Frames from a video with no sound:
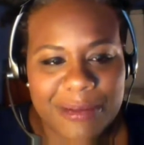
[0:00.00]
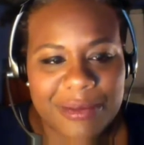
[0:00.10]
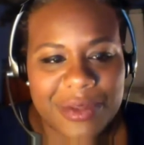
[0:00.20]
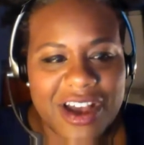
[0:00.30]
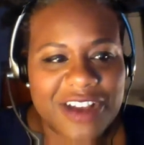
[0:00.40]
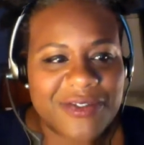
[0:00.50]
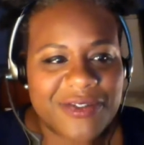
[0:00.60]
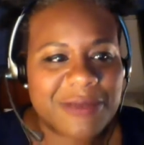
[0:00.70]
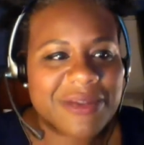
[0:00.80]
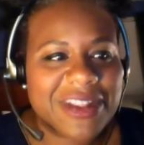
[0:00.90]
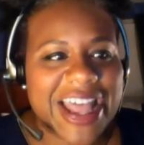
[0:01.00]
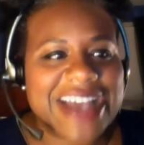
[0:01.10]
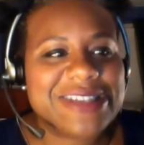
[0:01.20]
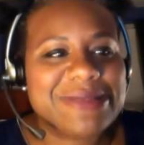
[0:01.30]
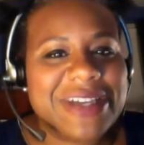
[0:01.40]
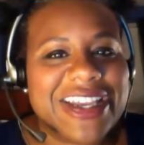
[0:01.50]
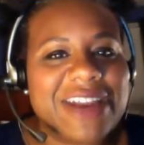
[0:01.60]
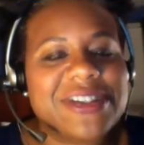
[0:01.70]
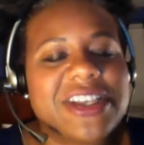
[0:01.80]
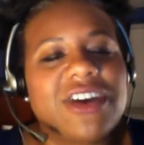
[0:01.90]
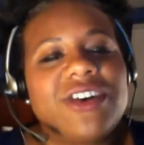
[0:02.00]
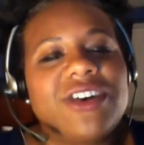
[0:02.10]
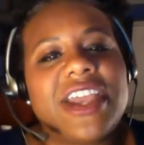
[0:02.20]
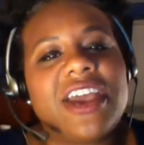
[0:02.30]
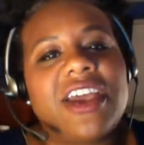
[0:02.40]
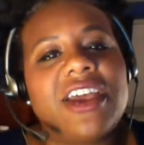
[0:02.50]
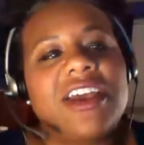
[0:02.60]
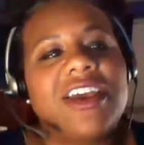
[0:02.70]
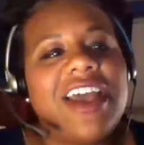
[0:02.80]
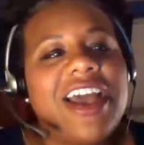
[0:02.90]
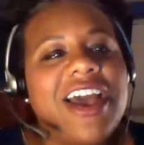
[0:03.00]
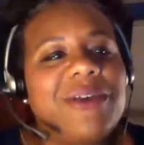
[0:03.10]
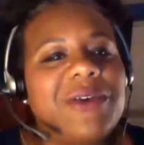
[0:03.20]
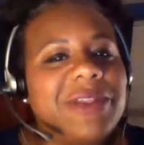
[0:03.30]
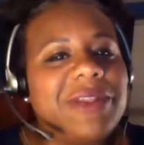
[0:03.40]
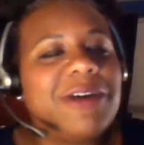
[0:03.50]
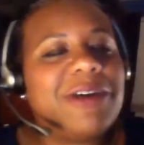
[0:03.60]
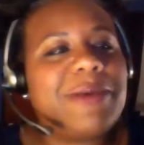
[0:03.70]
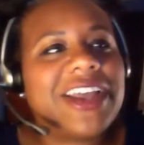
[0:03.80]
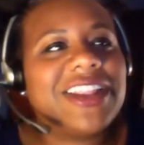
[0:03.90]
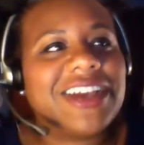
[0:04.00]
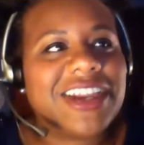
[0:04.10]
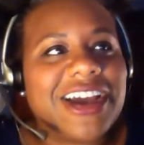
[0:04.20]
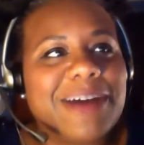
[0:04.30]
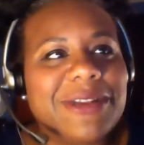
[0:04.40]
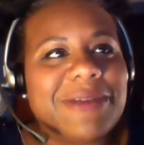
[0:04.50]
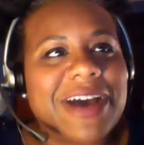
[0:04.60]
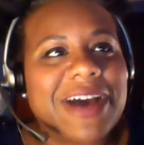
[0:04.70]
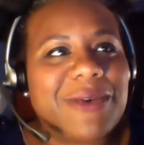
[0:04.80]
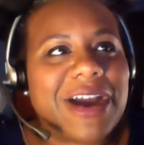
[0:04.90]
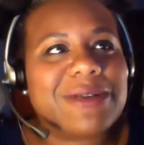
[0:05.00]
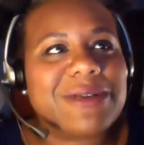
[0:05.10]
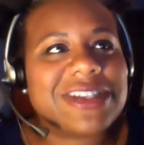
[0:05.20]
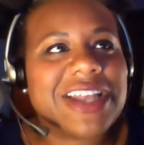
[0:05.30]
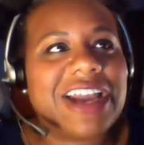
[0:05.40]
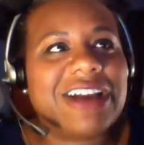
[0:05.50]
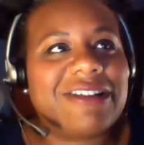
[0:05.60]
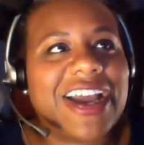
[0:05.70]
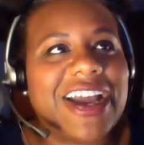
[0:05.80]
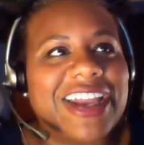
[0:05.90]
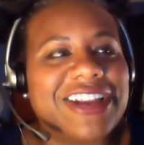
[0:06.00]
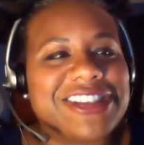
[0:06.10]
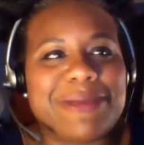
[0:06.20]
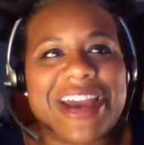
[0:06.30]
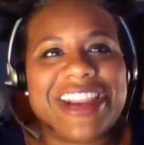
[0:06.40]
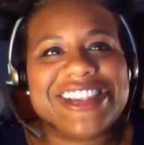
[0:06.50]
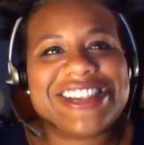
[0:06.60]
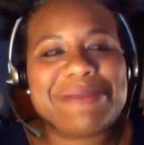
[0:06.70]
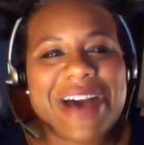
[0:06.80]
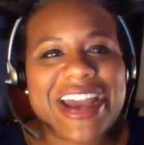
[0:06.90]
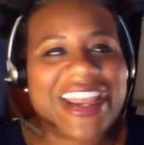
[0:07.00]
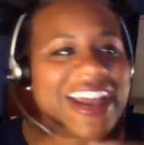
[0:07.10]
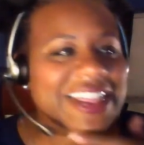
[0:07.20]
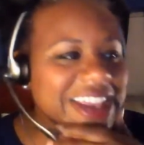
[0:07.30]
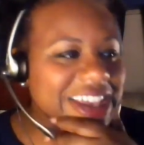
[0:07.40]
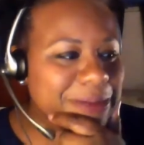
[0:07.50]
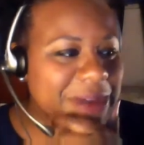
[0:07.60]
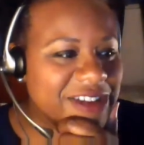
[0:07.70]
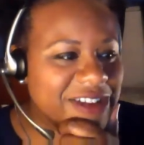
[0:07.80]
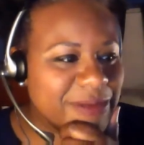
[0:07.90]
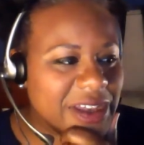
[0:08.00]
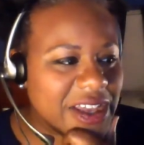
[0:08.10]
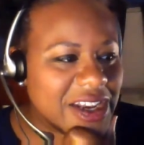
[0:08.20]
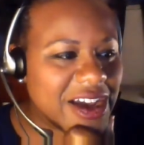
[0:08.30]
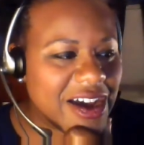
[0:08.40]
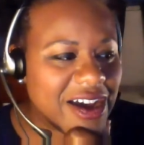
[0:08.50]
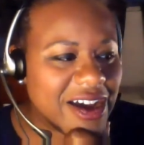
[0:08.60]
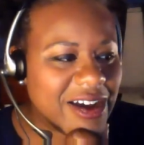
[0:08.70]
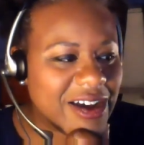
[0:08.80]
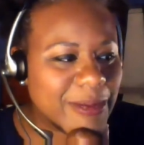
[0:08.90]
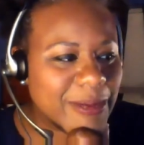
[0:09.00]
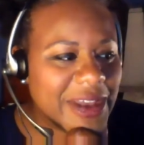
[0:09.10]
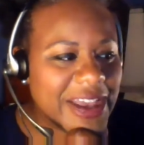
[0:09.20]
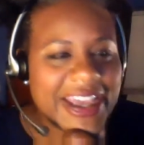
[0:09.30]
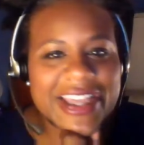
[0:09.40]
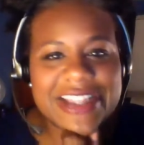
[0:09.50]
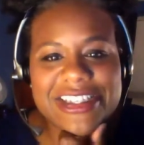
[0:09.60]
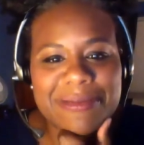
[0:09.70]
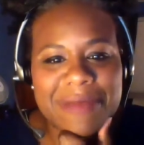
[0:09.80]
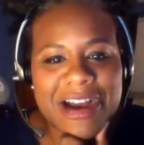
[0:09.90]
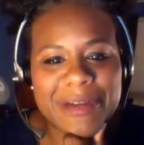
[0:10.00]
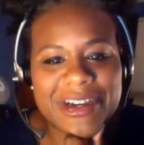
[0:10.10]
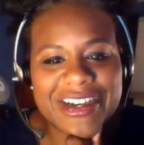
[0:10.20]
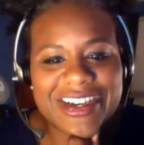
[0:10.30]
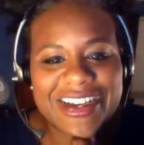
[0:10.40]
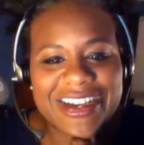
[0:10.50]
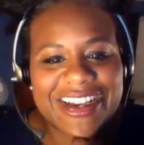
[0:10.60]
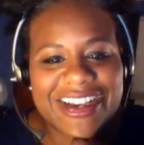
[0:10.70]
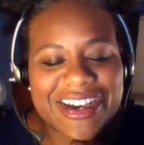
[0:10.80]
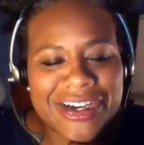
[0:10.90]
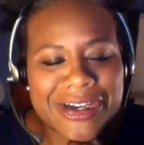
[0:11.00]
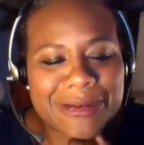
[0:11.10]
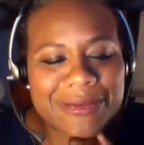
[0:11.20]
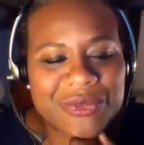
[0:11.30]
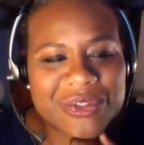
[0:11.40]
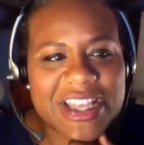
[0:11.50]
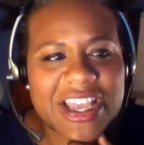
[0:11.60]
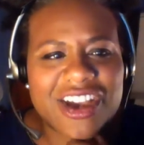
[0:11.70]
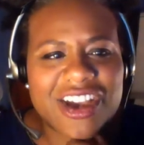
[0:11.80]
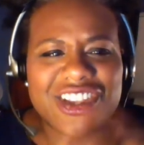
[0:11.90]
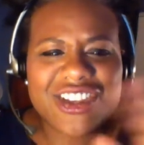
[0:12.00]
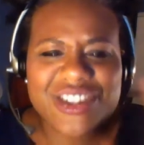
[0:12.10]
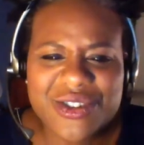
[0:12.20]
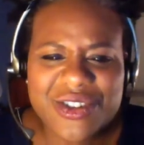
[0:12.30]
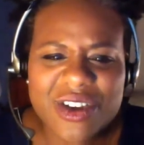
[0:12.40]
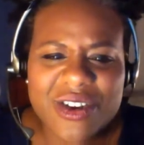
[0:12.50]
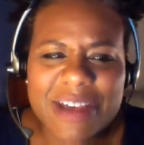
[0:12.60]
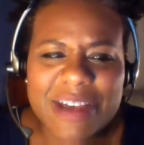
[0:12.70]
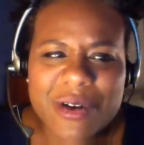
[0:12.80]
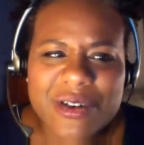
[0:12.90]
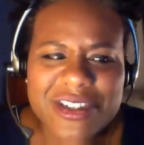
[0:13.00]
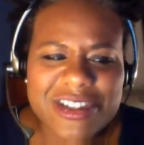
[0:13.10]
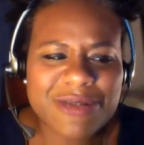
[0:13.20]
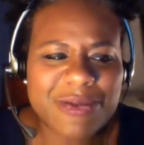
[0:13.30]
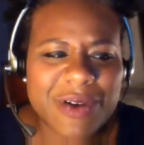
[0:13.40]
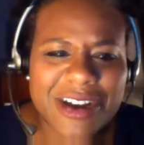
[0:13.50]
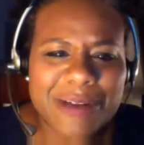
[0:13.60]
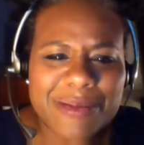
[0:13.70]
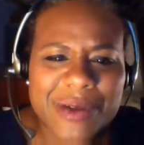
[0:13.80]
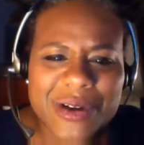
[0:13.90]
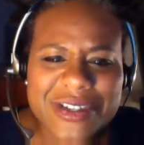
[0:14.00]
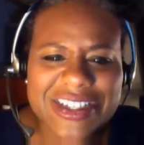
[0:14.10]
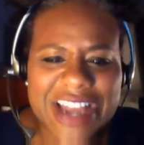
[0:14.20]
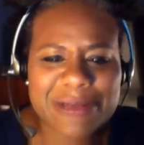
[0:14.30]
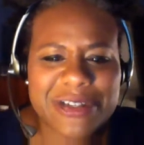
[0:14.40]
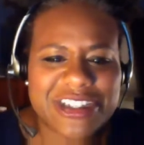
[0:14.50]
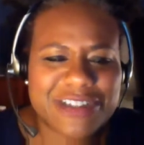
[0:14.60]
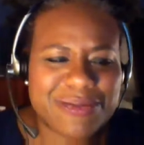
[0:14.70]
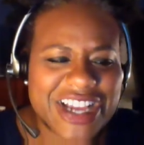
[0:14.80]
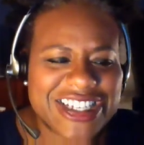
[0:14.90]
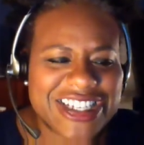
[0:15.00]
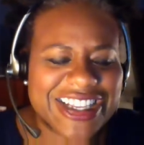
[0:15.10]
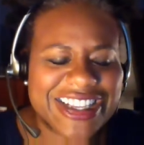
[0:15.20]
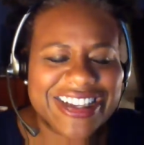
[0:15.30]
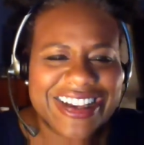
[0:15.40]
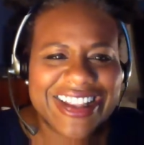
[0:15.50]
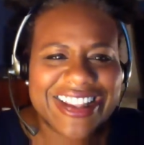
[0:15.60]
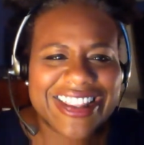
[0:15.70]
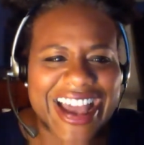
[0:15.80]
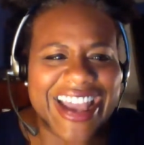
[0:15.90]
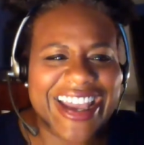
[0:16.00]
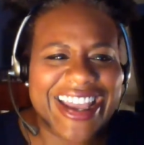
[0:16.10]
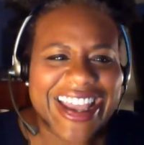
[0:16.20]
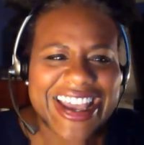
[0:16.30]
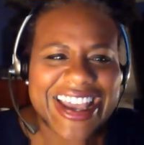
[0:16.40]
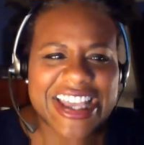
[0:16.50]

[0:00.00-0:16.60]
blog from last week, and I was like, oh yeah. Let me go back and look at a couple of mine where I was like crying. And somebody, I think it might have been Instant Mama, was like, you do know that post adoption depression like is a